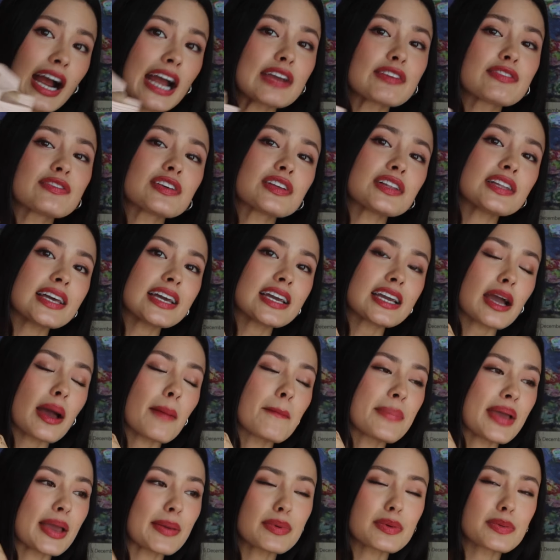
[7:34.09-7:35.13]
I feel
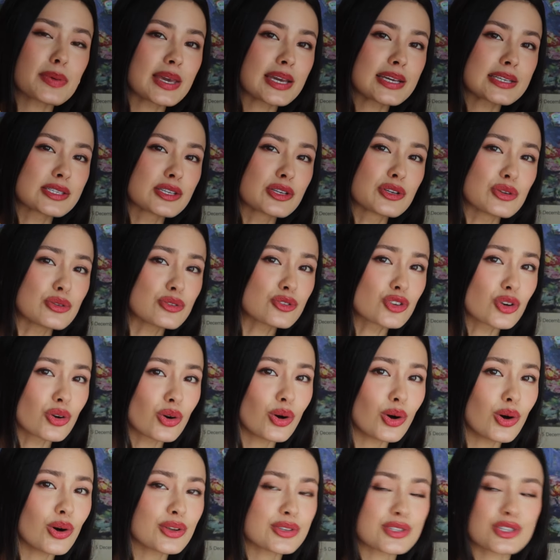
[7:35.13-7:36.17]
like baby pink is a
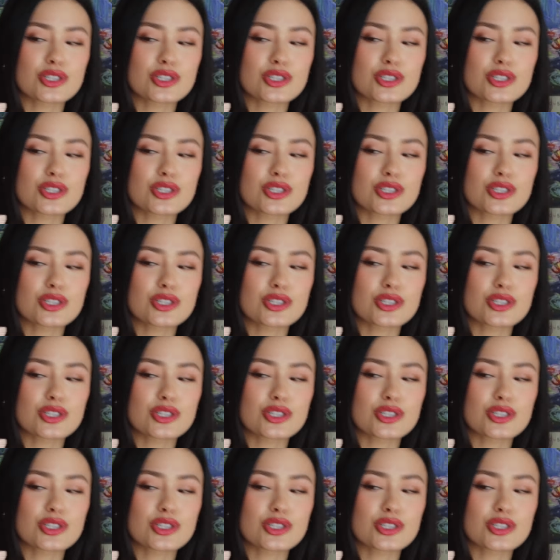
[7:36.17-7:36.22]
neutral,